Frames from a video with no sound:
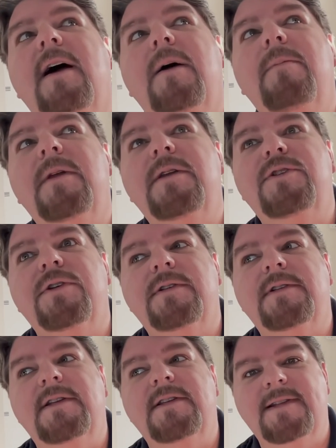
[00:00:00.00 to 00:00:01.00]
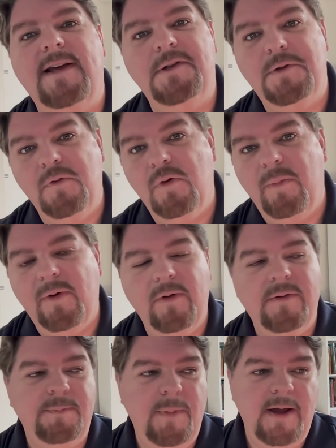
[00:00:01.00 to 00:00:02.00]
it's not
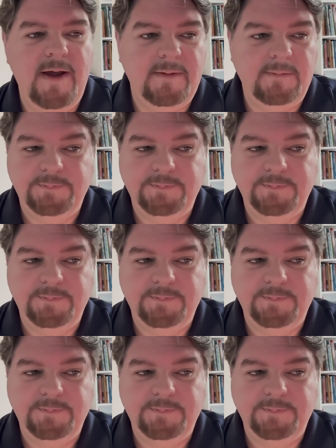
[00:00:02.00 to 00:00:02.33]
doable. But